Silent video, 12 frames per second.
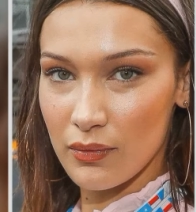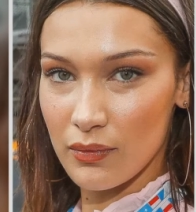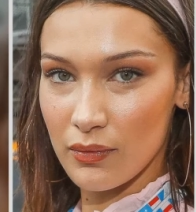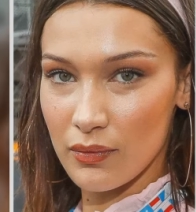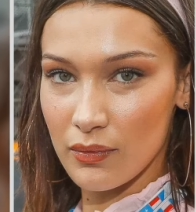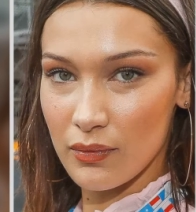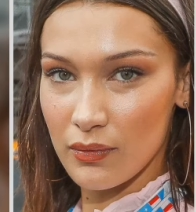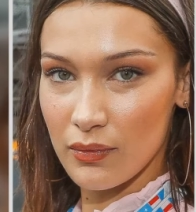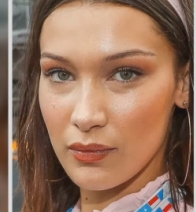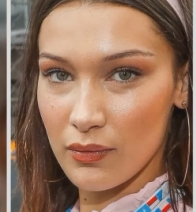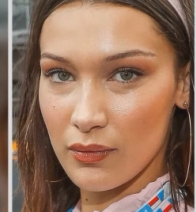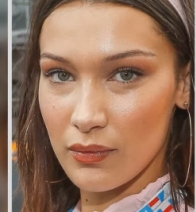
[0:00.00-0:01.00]

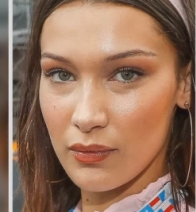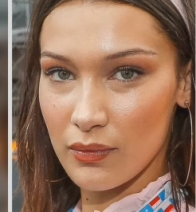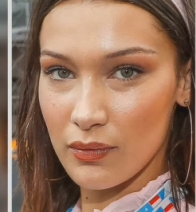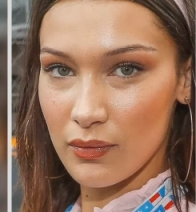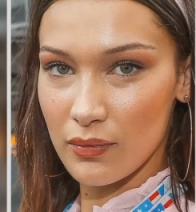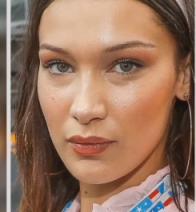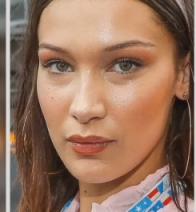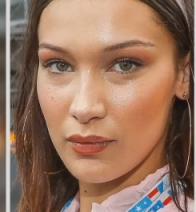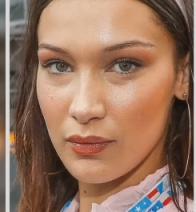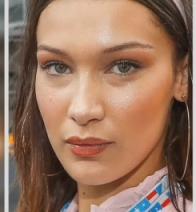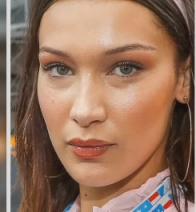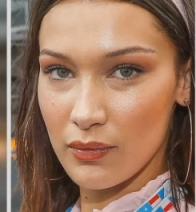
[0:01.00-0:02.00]

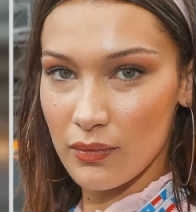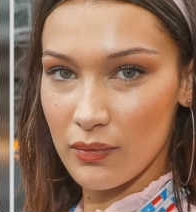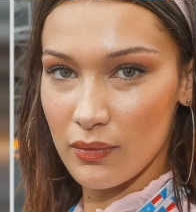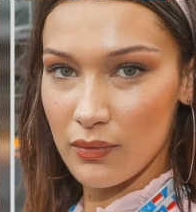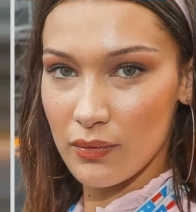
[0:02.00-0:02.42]
Nothing is said.